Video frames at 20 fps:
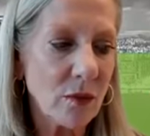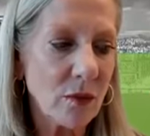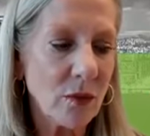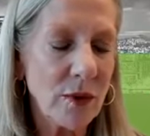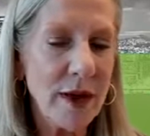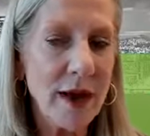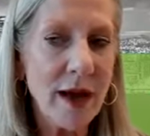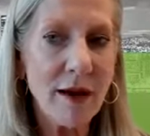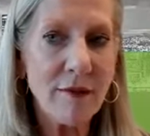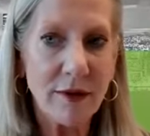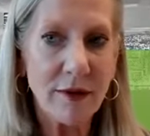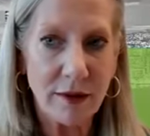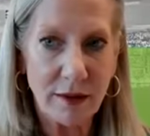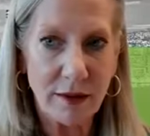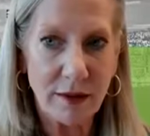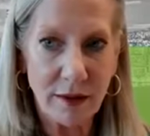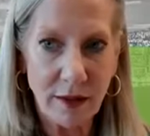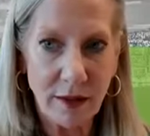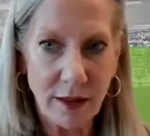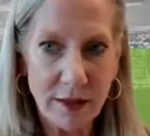we have a
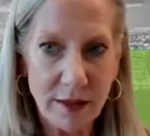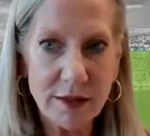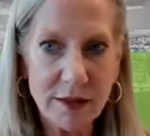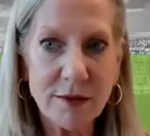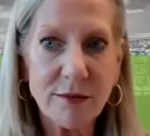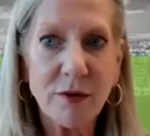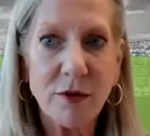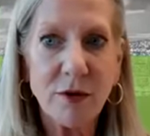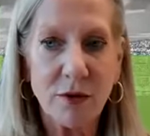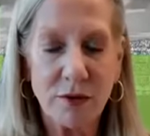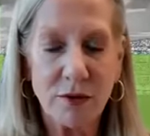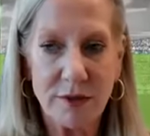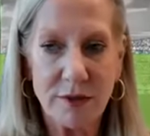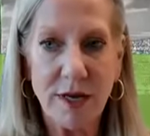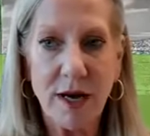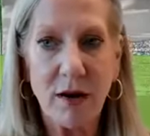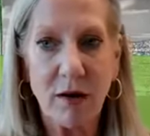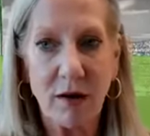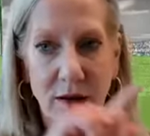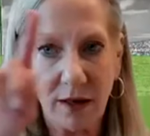customer who's
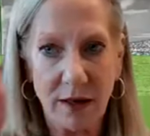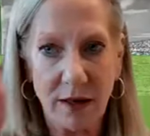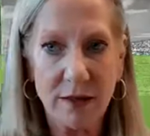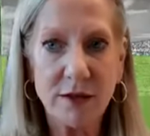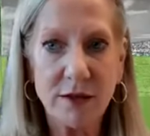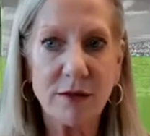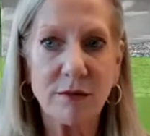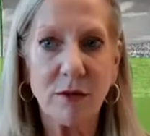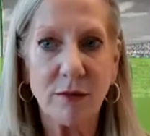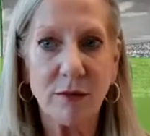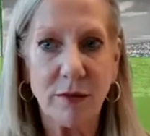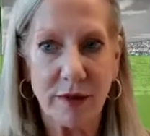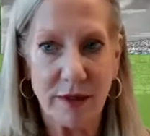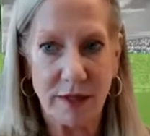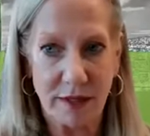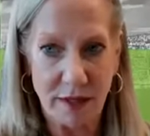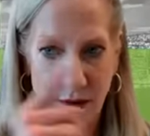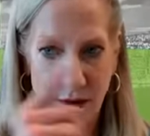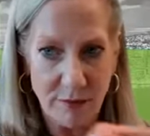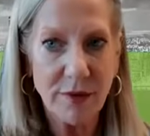now a customer, but
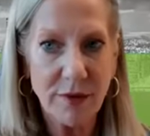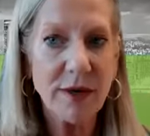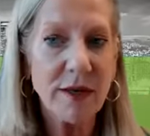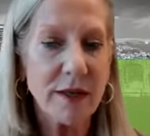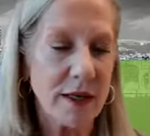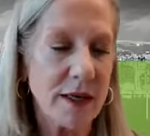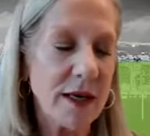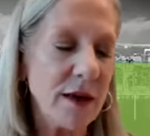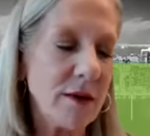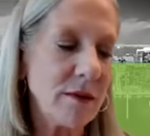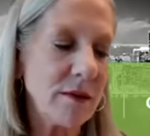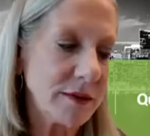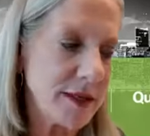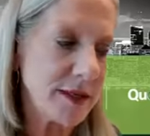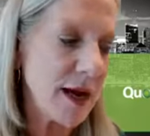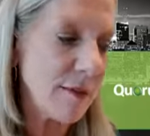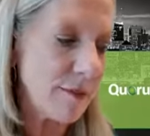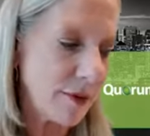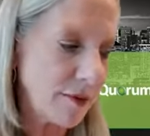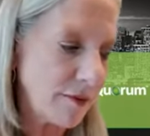the company that he was at